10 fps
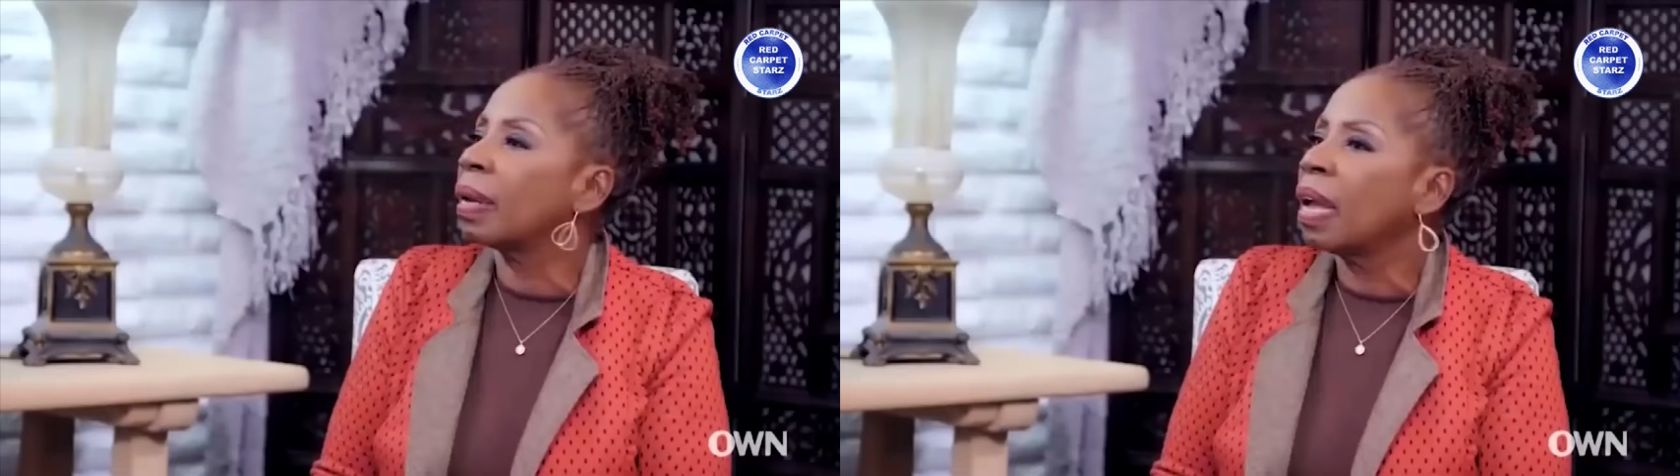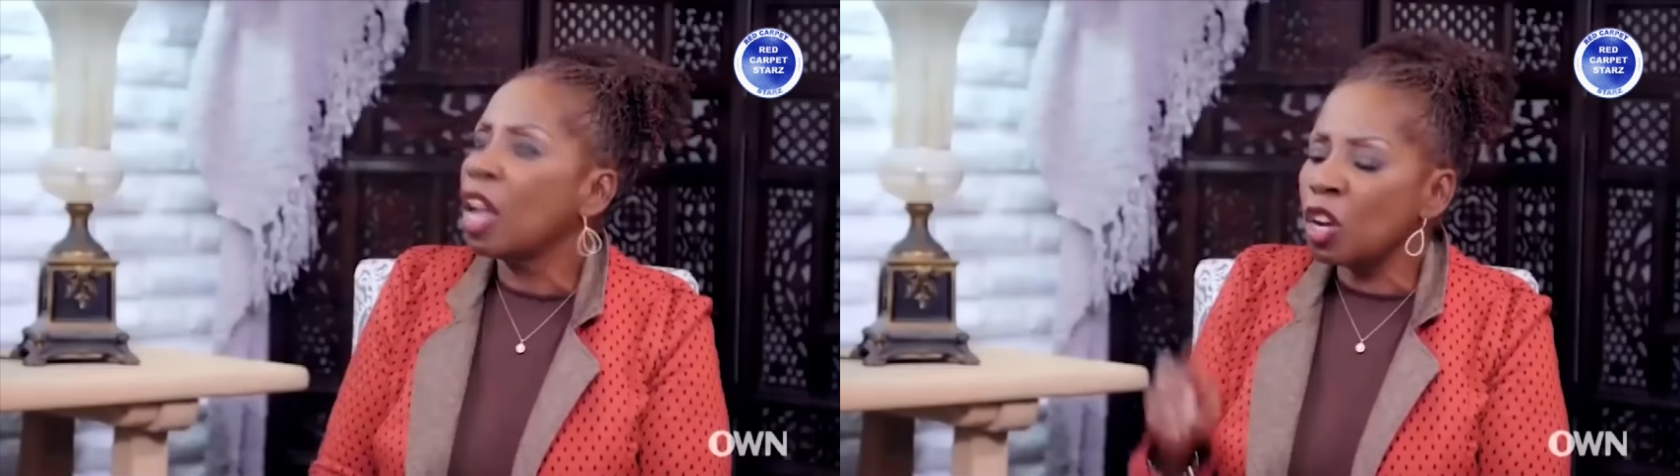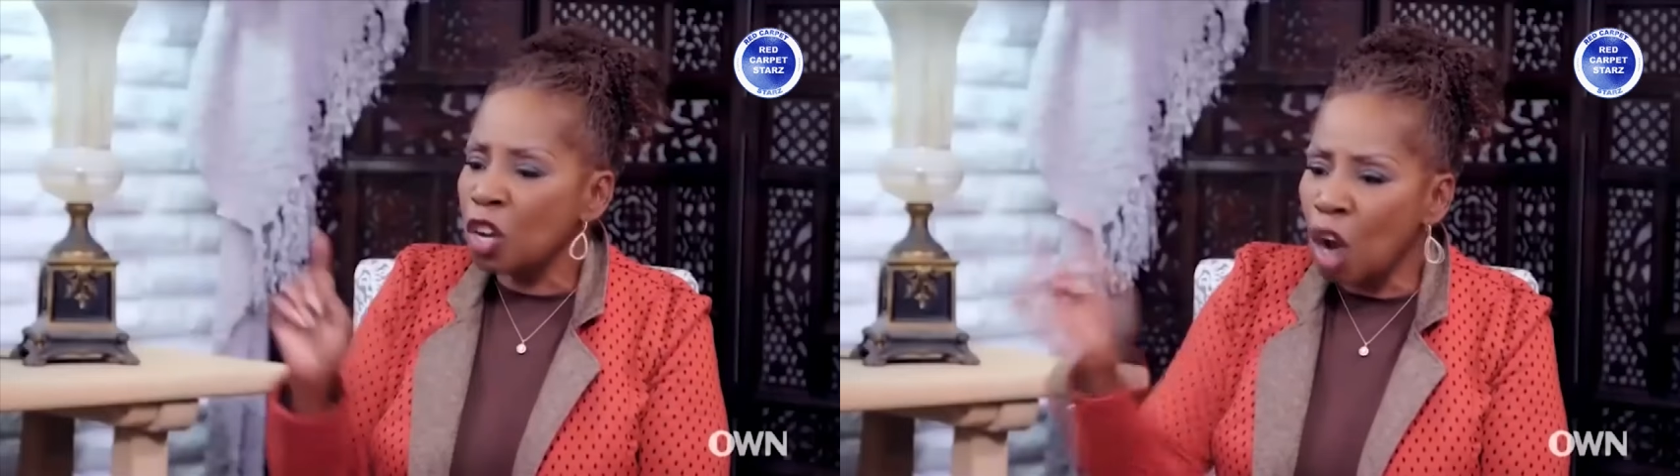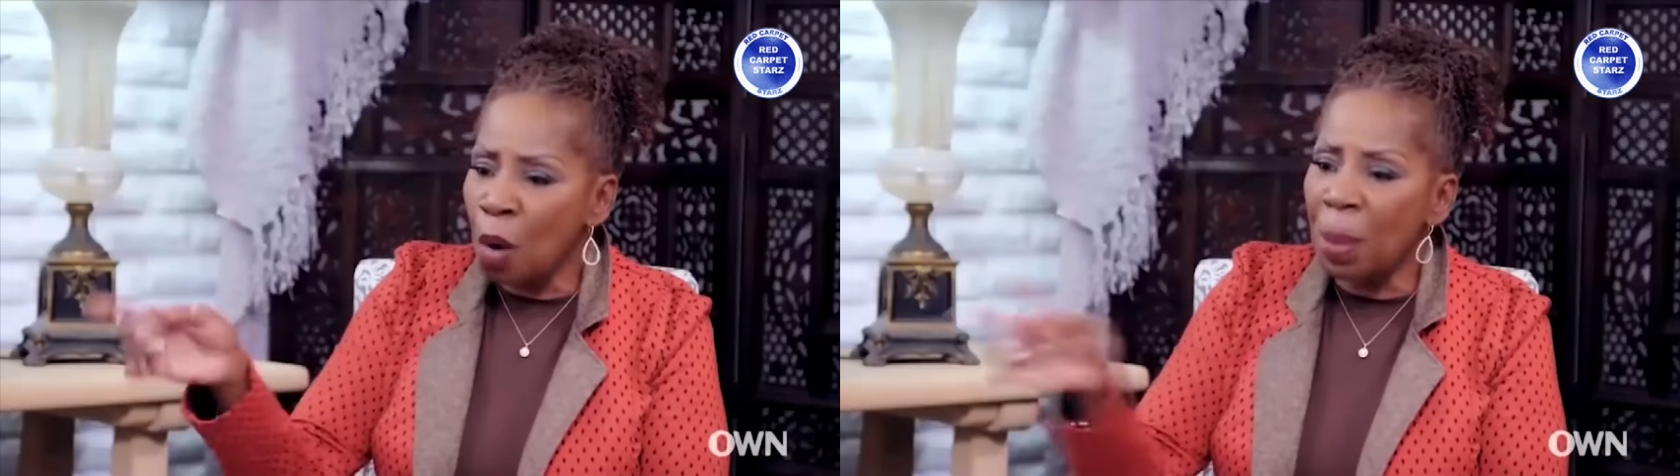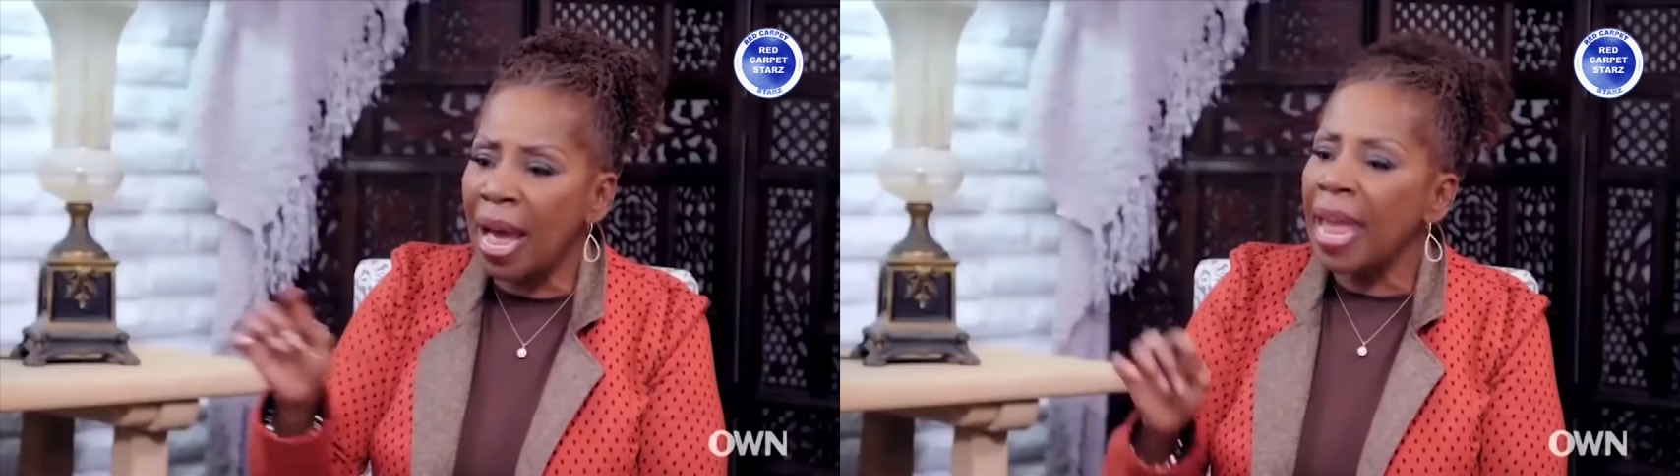contact.
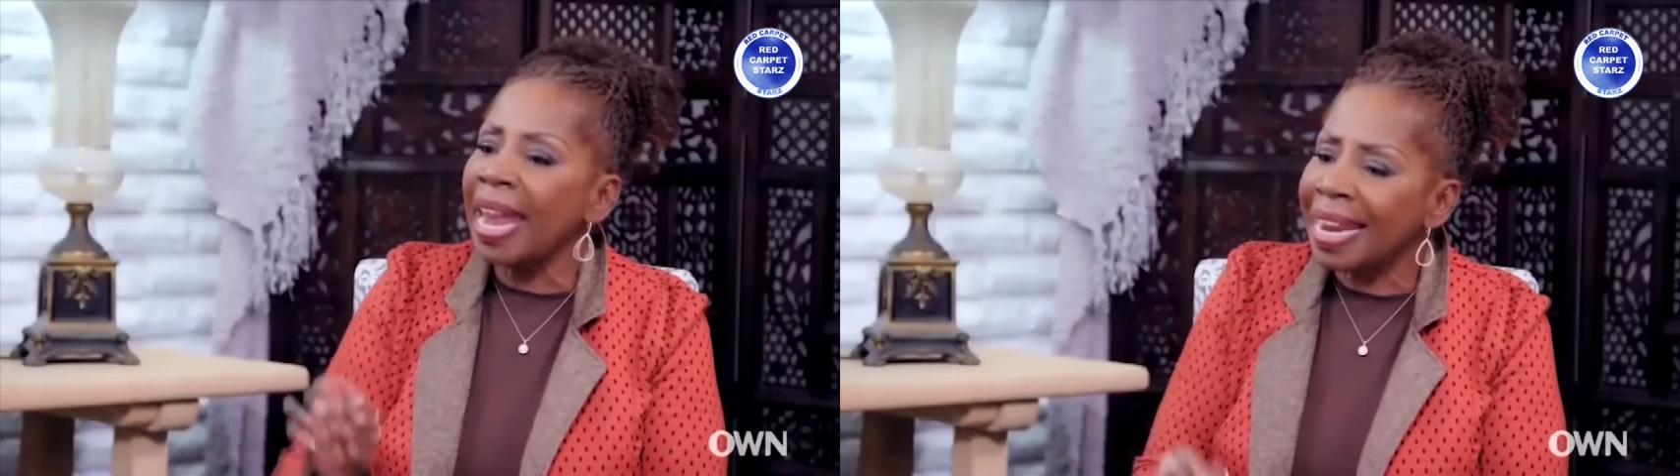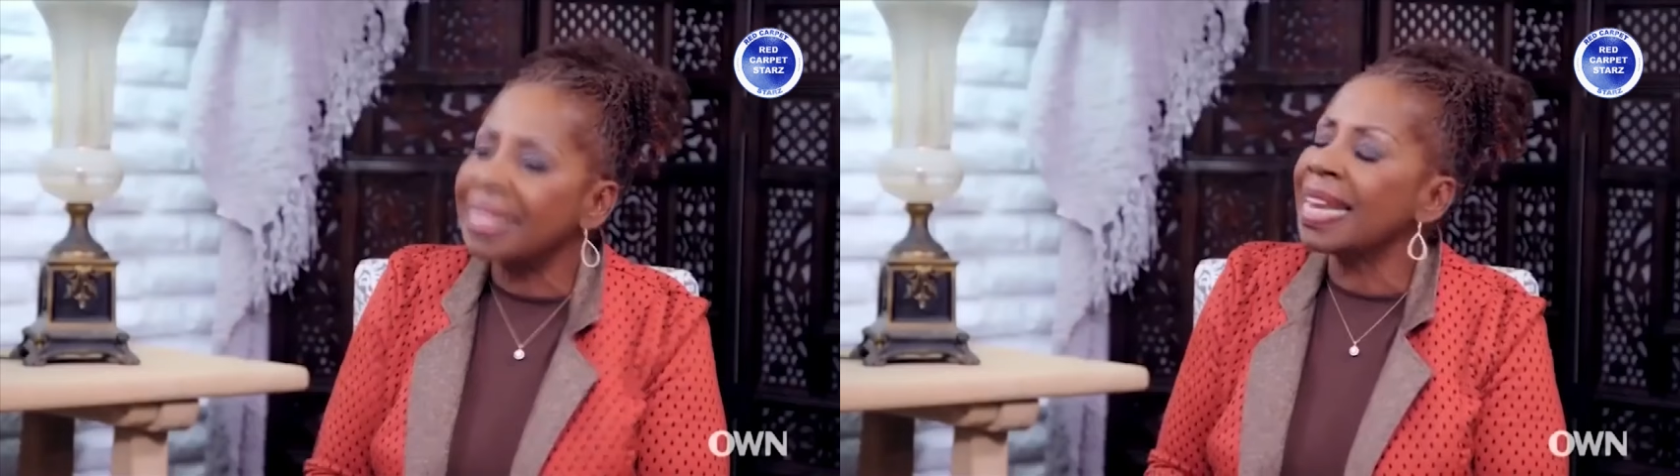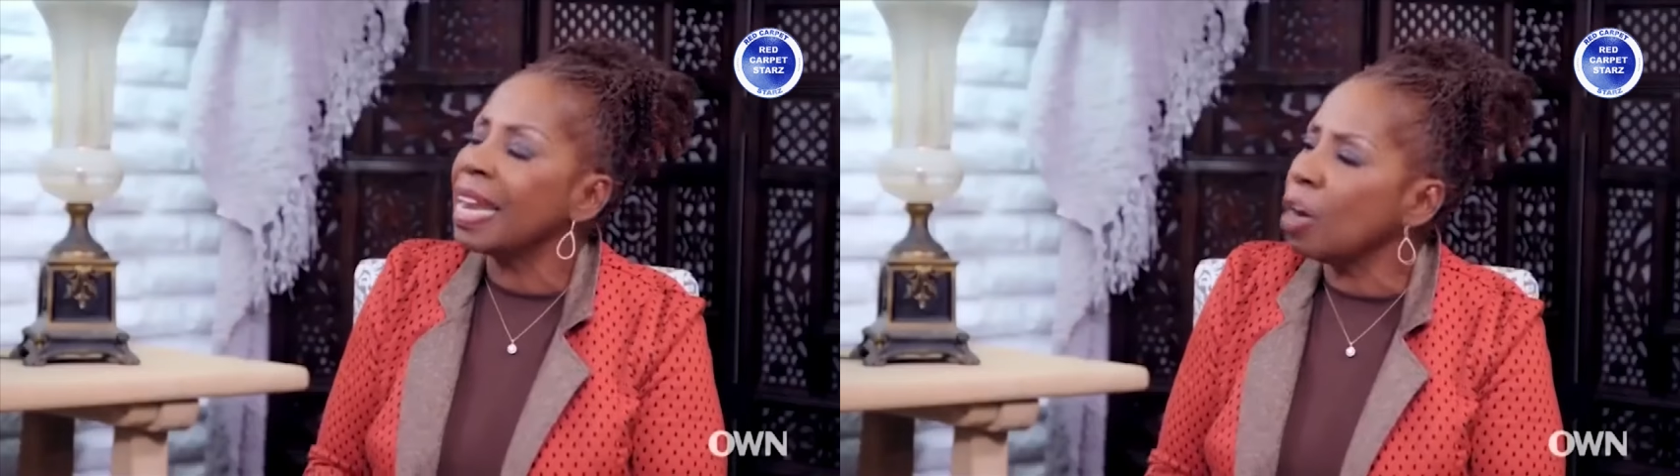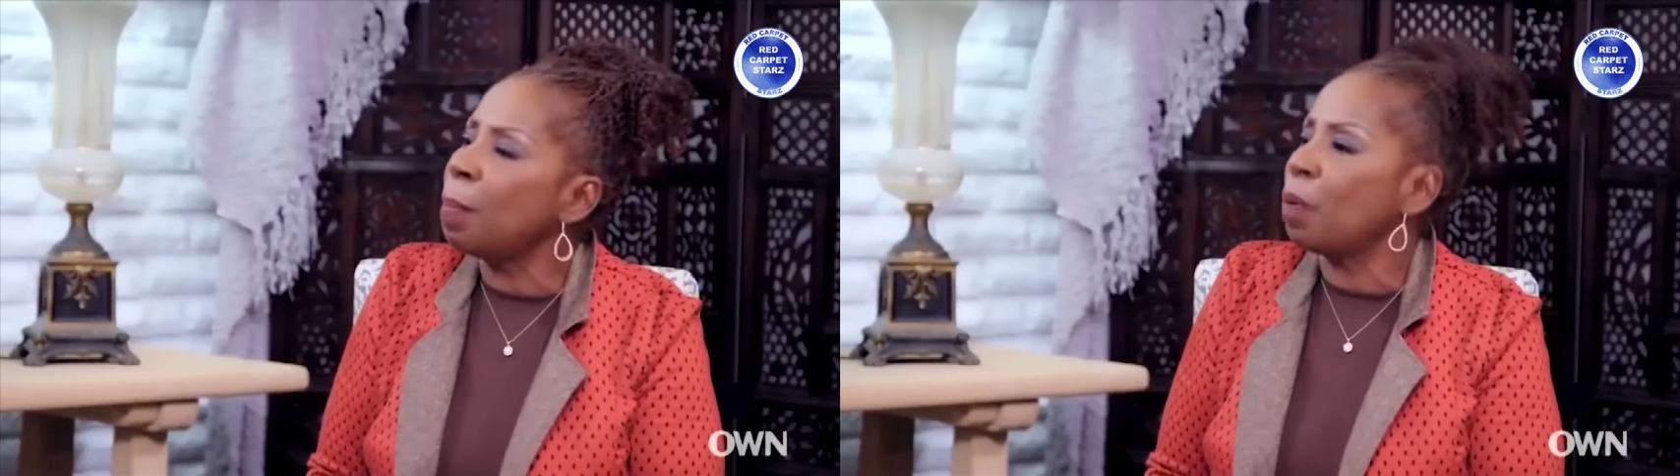However,